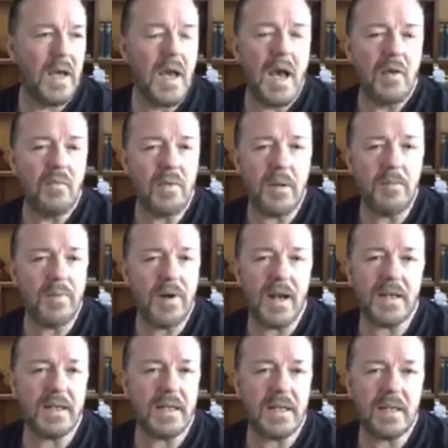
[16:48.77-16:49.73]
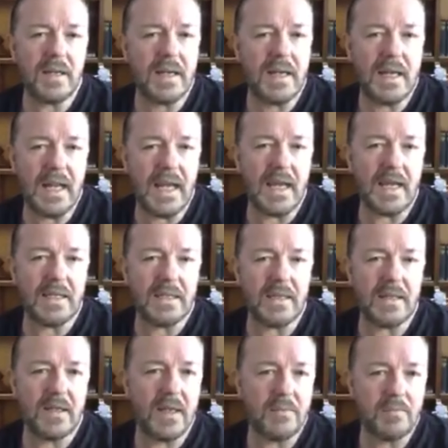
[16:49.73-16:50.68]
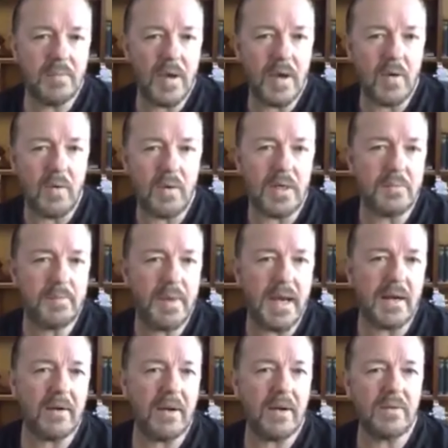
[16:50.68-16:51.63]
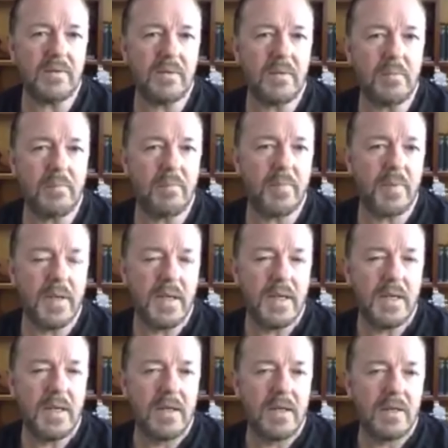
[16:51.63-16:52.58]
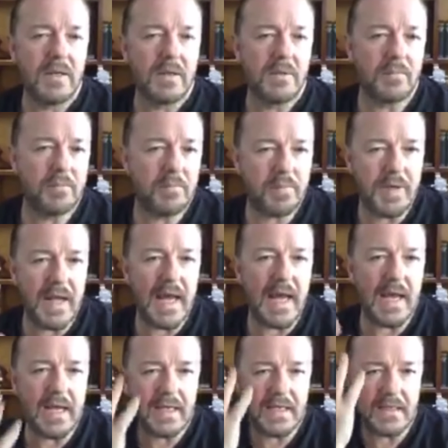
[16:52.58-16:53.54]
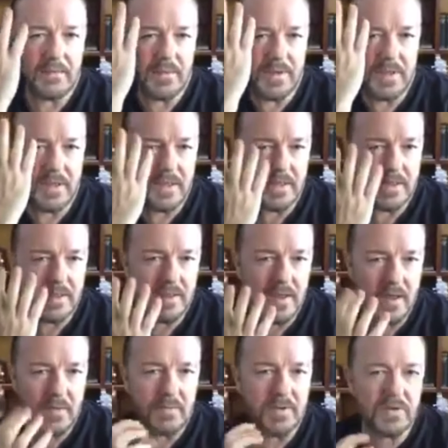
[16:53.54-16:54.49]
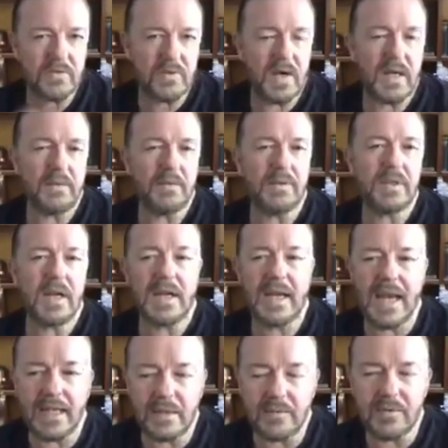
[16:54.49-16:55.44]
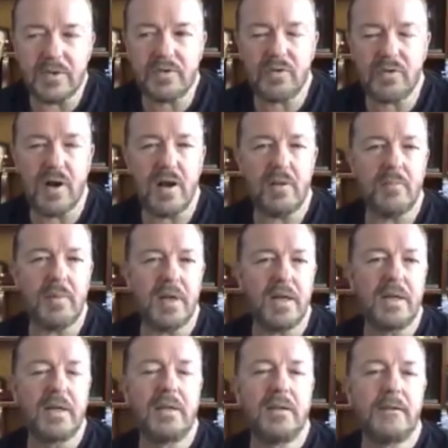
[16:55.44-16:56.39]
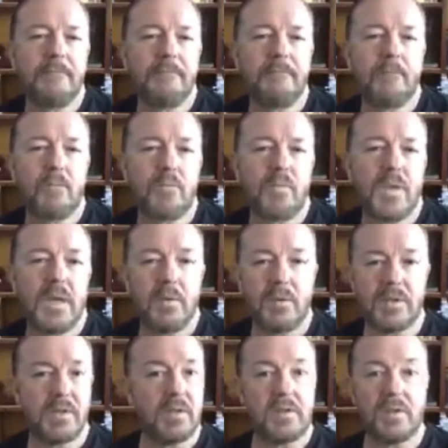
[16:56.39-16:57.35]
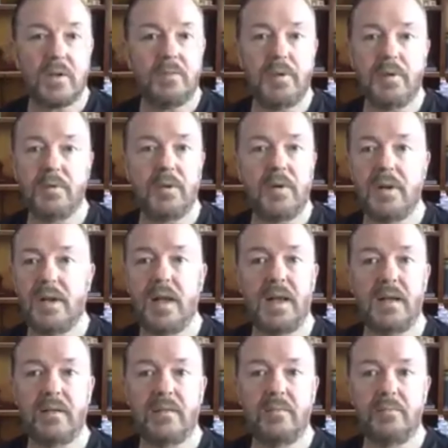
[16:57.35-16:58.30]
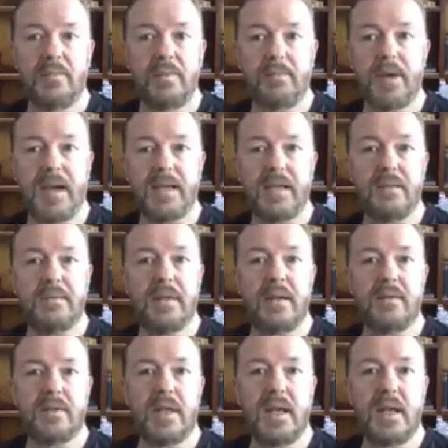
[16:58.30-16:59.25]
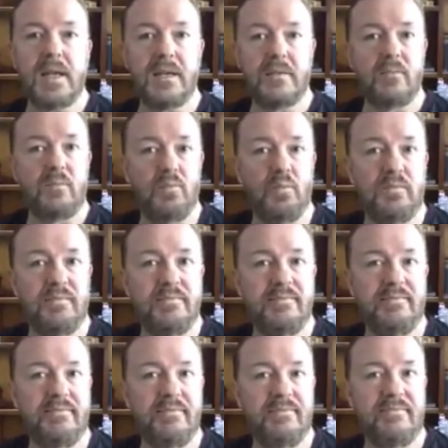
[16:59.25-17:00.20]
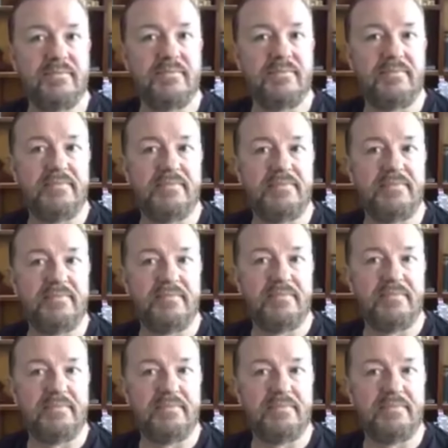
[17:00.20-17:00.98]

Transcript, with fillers: Rembrandt, I like Rembrandt clicked. It, it, all his backgrounds were black, and it was in the. It was great. It was again. It was drama. It wasn't the sort of people going out ah, painting themselves like that.